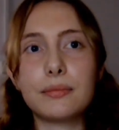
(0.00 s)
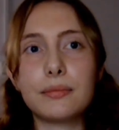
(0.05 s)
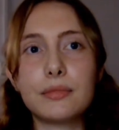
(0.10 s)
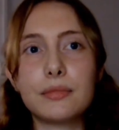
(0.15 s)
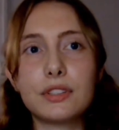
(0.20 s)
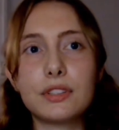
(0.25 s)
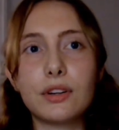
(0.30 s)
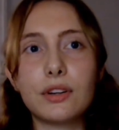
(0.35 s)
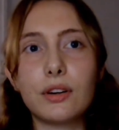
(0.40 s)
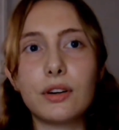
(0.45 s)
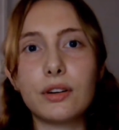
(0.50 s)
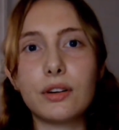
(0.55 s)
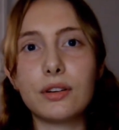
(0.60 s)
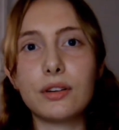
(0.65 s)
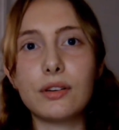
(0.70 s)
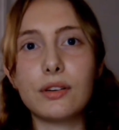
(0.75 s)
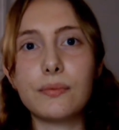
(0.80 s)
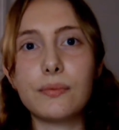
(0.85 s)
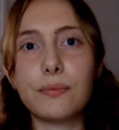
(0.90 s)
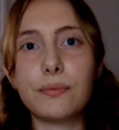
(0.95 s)

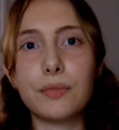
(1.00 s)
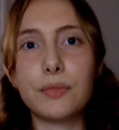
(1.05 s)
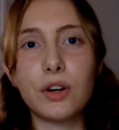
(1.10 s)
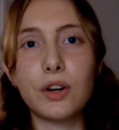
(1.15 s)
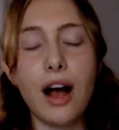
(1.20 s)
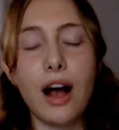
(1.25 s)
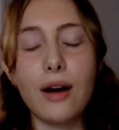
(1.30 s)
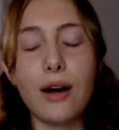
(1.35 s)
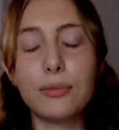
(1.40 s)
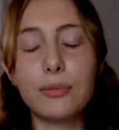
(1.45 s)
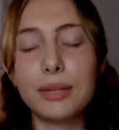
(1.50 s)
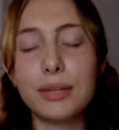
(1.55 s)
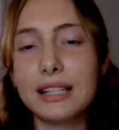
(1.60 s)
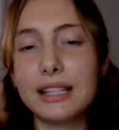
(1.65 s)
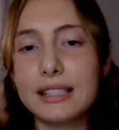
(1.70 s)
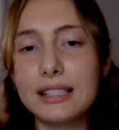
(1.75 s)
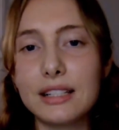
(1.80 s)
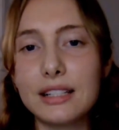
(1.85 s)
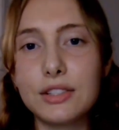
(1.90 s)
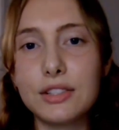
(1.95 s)
So, I would be
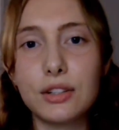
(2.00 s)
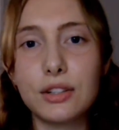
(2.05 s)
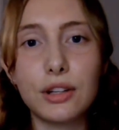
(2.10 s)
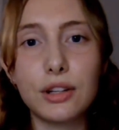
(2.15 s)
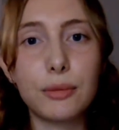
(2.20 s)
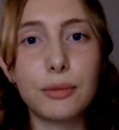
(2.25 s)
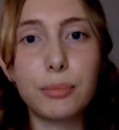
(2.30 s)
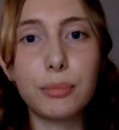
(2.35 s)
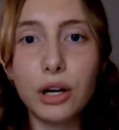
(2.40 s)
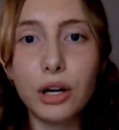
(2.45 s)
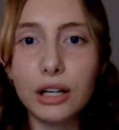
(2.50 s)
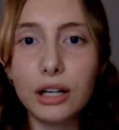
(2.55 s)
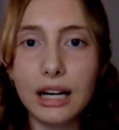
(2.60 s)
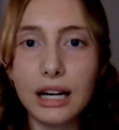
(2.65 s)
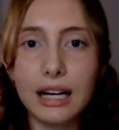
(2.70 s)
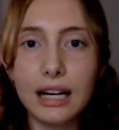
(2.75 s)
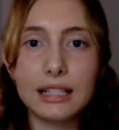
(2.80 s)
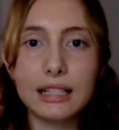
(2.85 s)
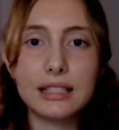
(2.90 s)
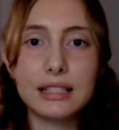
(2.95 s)
listening to a lot of
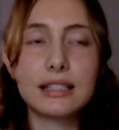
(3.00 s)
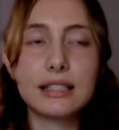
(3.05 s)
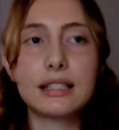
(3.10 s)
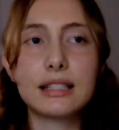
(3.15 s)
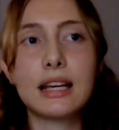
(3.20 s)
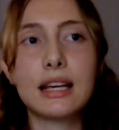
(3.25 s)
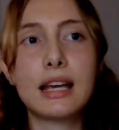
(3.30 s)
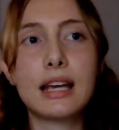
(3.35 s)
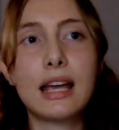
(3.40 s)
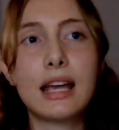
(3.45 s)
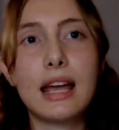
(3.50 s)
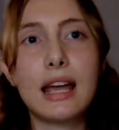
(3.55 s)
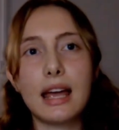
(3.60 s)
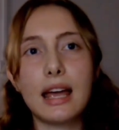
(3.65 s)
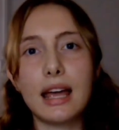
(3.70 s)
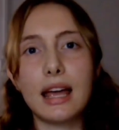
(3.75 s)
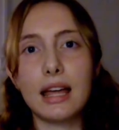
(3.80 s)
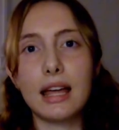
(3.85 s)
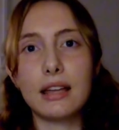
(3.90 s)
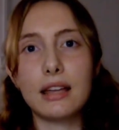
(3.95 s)
podcasts
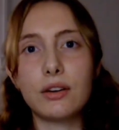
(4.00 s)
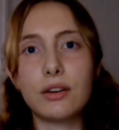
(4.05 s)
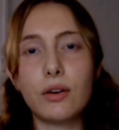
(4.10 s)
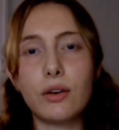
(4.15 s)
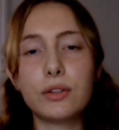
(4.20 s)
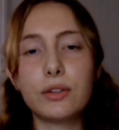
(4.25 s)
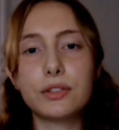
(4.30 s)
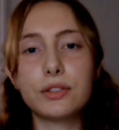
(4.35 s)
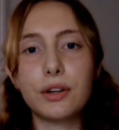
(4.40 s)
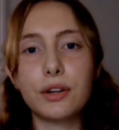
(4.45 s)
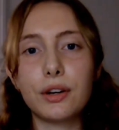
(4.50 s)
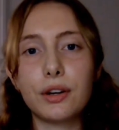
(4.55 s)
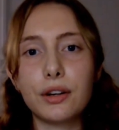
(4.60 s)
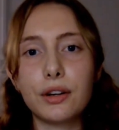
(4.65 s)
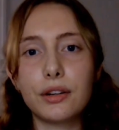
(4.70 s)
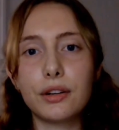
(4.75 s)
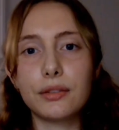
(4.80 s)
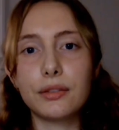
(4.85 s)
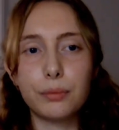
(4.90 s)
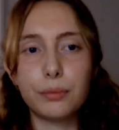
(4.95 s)
and
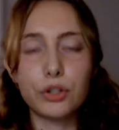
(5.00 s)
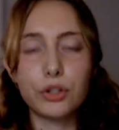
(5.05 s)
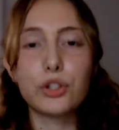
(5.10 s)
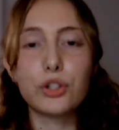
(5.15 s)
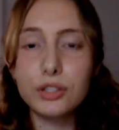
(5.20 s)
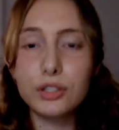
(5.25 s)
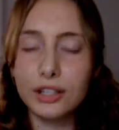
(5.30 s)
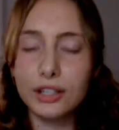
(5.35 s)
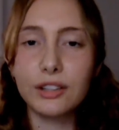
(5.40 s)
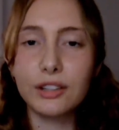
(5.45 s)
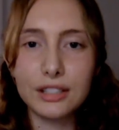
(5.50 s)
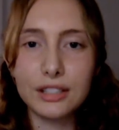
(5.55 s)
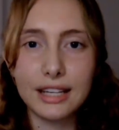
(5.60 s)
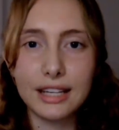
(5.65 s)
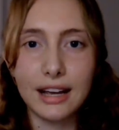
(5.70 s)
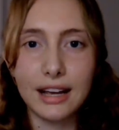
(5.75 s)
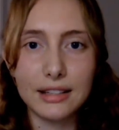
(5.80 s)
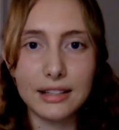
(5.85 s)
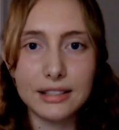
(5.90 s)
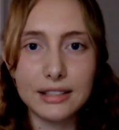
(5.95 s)
also producing the
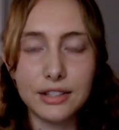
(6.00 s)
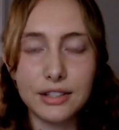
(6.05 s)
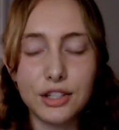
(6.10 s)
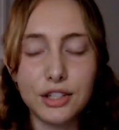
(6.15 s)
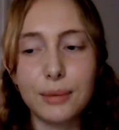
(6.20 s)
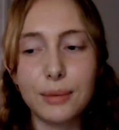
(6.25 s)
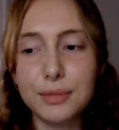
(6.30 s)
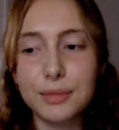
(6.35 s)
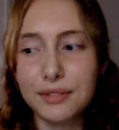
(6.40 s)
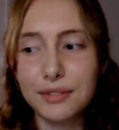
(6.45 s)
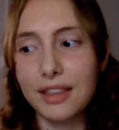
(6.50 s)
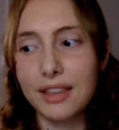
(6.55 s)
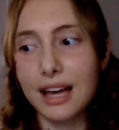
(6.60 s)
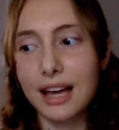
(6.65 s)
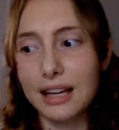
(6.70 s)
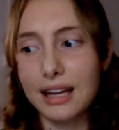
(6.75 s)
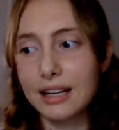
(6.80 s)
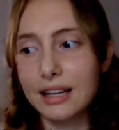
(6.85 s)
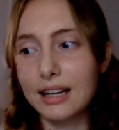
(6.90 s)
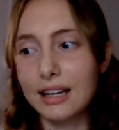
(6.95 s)
sounds. In terms of
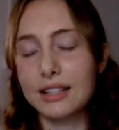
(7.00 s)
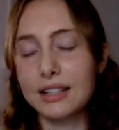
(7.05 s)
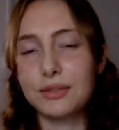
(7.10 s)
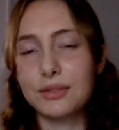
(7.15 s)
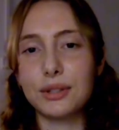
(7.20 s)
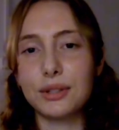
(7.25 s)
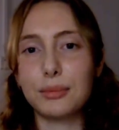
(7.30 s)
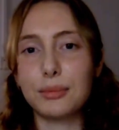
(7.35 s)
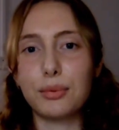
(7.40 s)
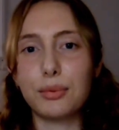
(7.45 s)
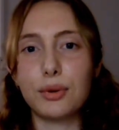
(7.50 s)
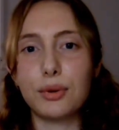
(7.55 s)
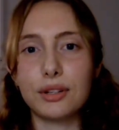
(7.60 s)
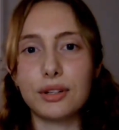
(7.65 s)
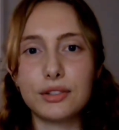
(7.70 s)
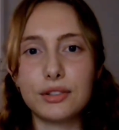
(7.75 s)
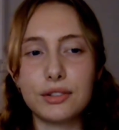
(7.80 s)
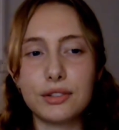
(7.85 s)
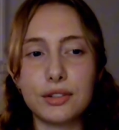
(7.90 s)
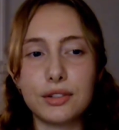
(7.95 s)
that, it's really
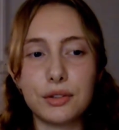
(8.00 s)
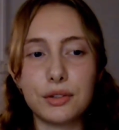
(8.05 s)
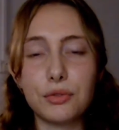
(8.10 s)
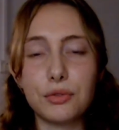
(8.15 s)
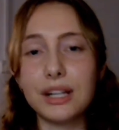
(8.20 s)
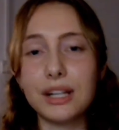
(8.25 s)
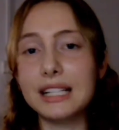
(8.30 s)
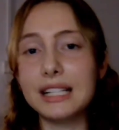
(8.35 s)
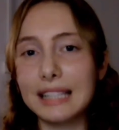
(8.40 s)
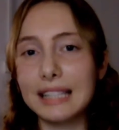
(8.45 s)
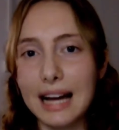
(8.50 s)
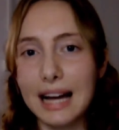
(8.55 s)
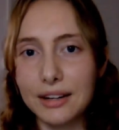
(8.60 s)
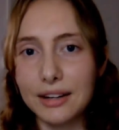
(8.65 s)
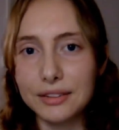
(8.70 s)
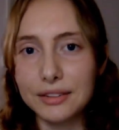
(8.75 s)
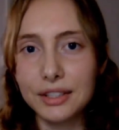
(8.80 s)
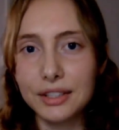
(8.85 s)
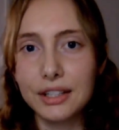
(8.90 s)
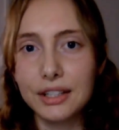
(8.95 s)
important to read
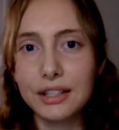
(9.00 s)
aloud.